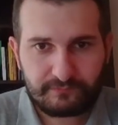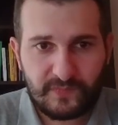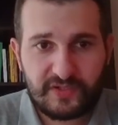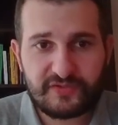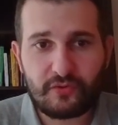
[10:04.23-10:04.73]

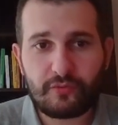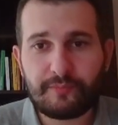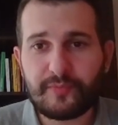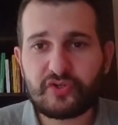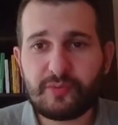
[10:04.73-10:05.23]
So
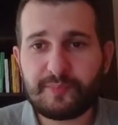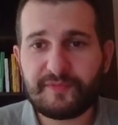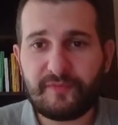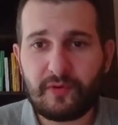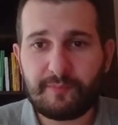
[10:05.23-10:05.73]
bishop
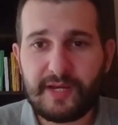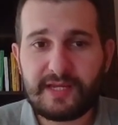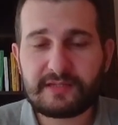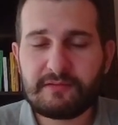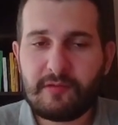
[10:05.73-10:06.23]
b4
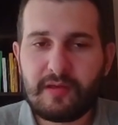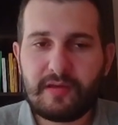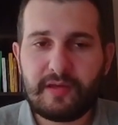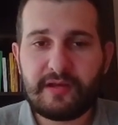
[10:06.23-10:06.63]
played, and